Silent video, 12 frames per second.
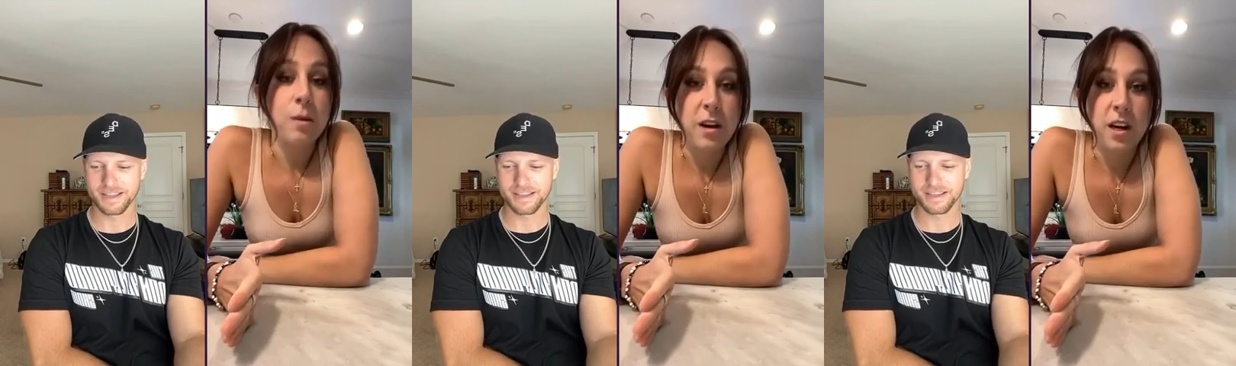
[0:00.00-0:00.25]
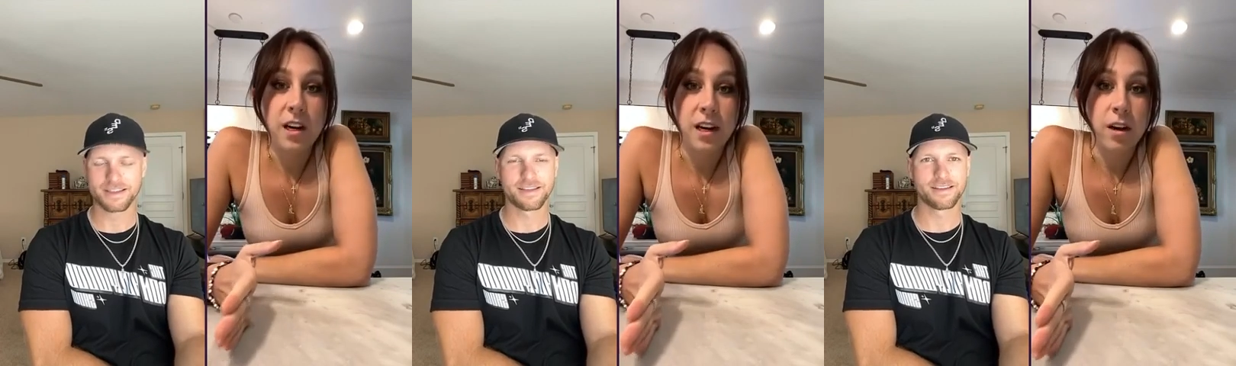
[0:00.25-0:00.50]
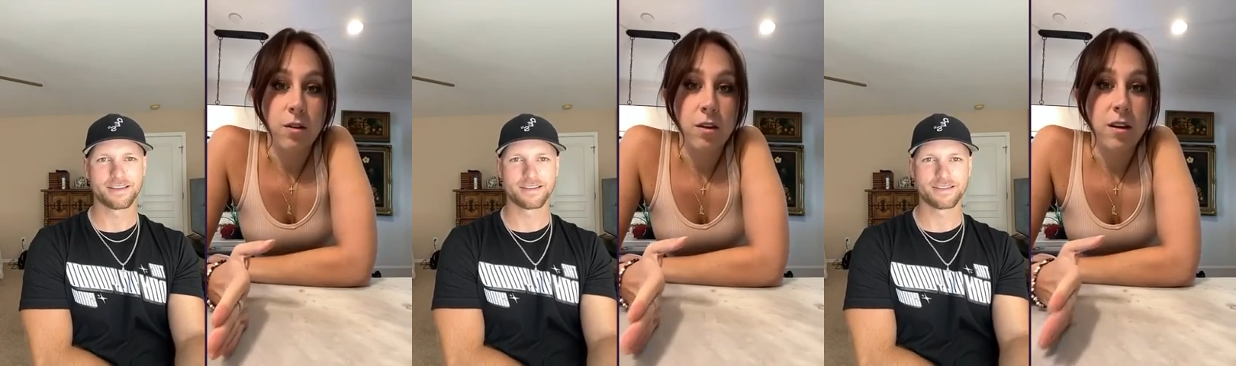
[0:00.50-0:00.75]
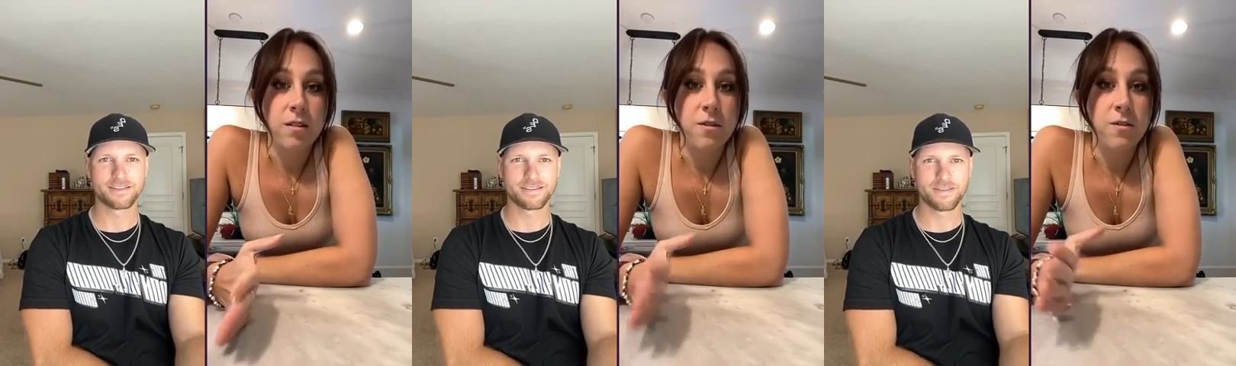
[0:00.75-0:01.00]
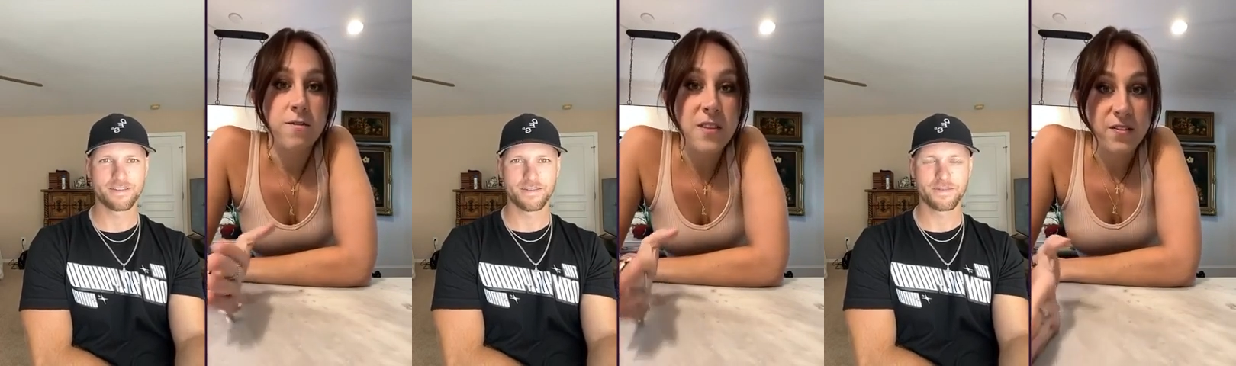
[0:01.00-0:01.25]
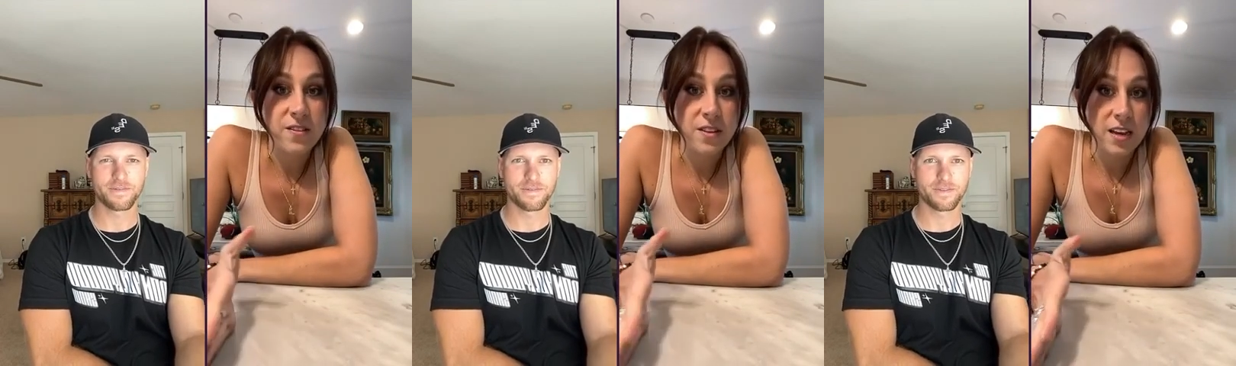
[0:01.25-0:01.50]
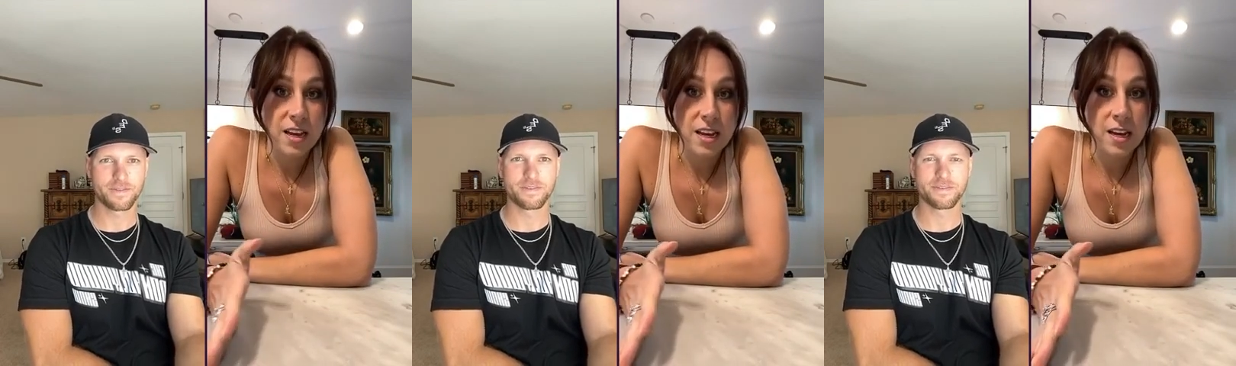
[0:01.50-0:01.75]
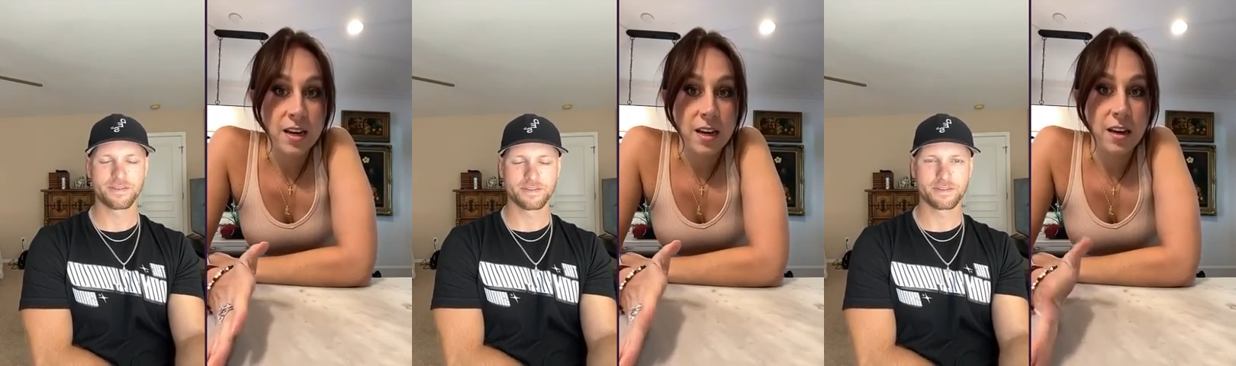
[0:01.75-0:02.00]
Speaker 1: for American Idol when I was
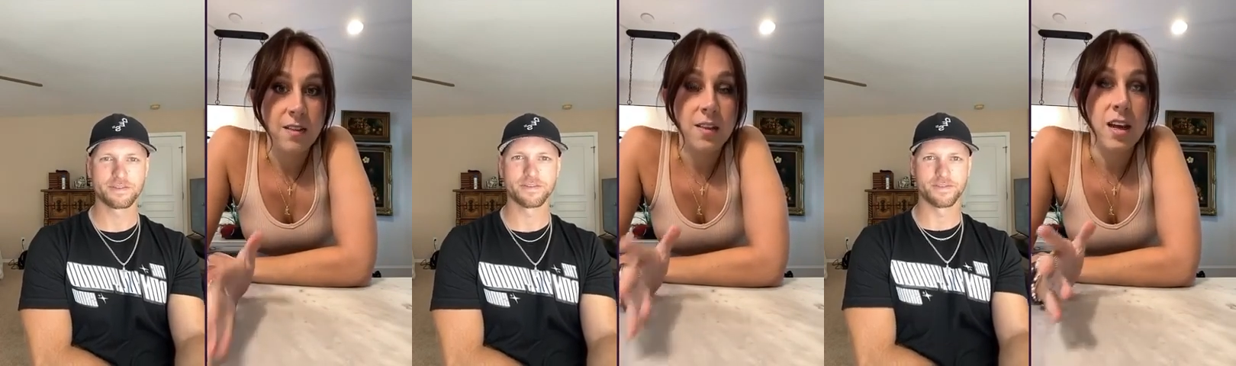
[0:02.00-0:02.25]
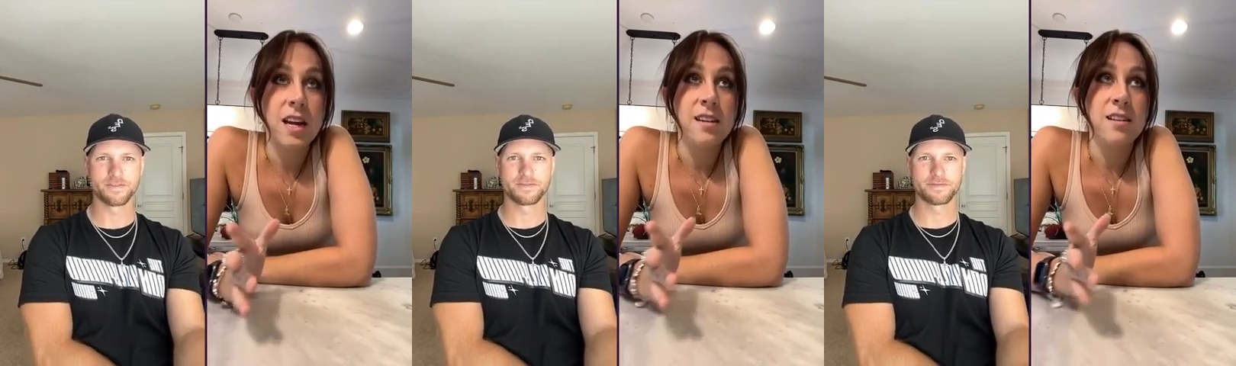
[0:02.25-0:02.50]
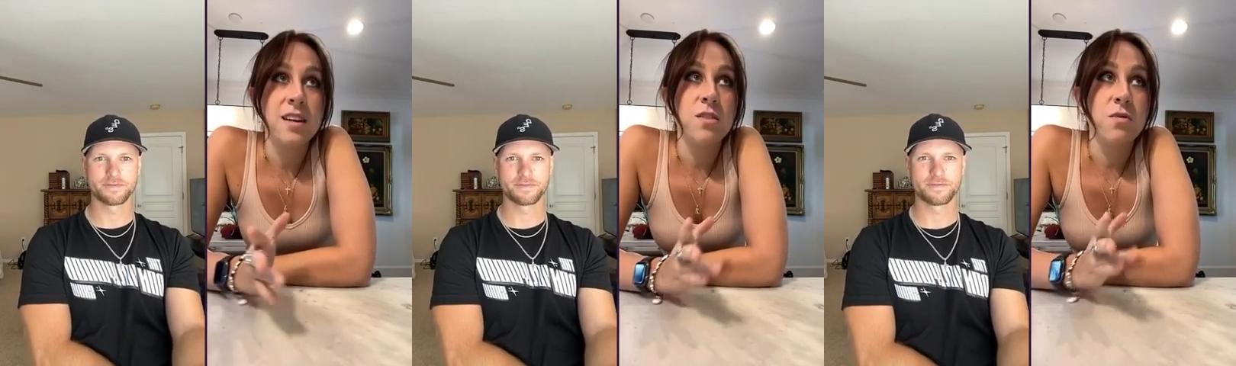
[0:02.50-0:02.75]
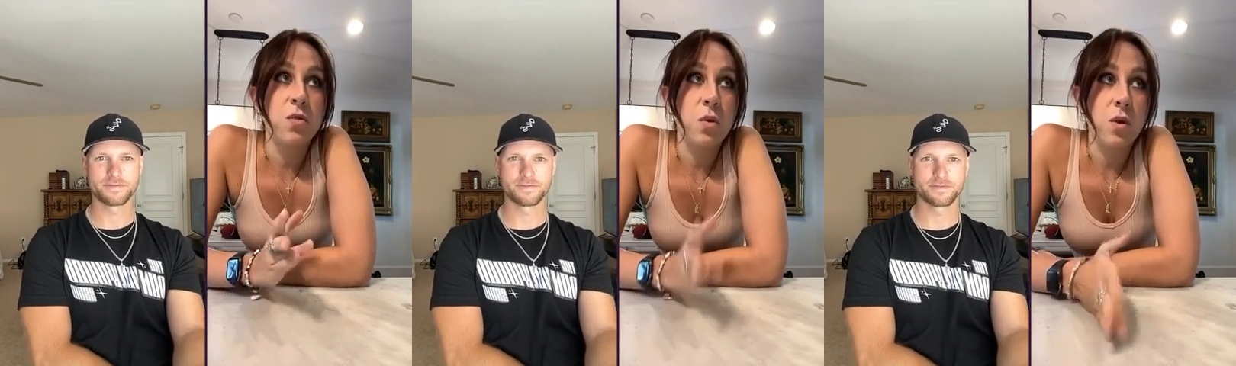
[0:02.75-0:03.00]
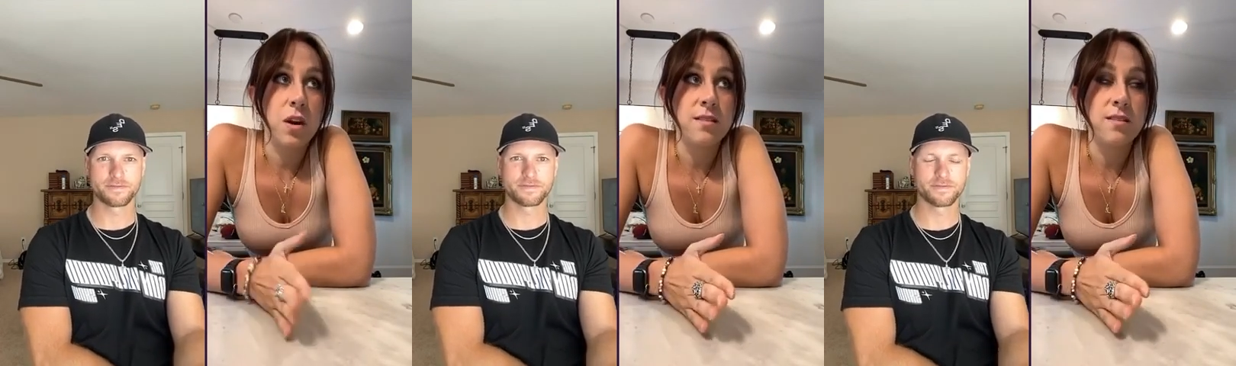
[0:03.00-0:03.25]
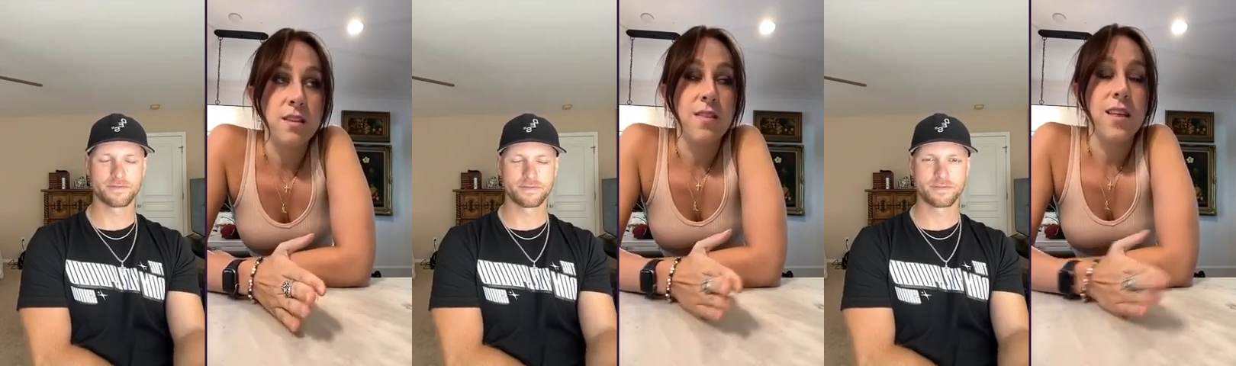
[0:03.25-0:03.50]
15, and then I did The Voice,